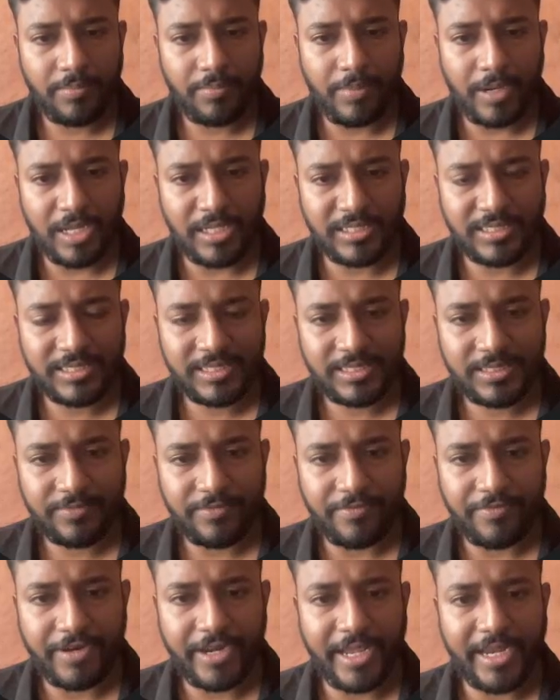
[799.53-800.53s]
plus
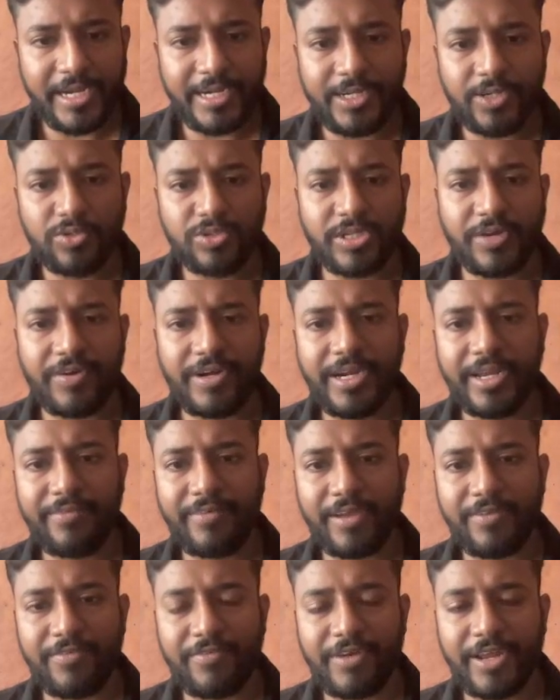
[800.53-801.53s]
15 into
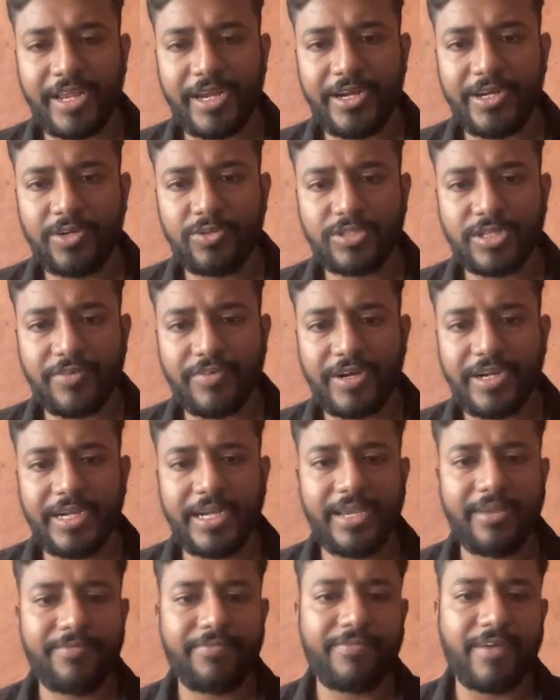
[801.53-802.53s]
75,
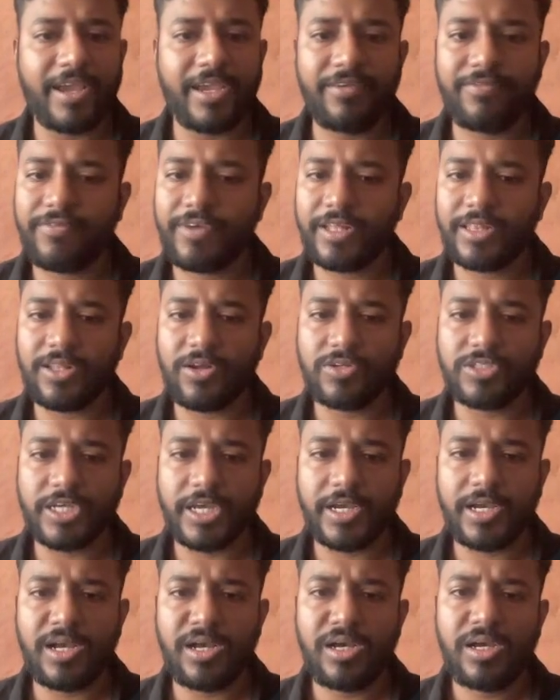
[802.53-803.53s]
kitna ho
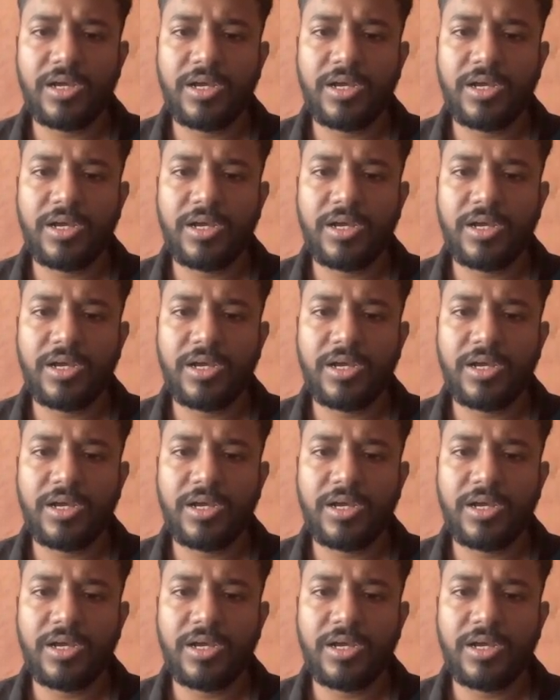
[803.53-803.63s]
jayega,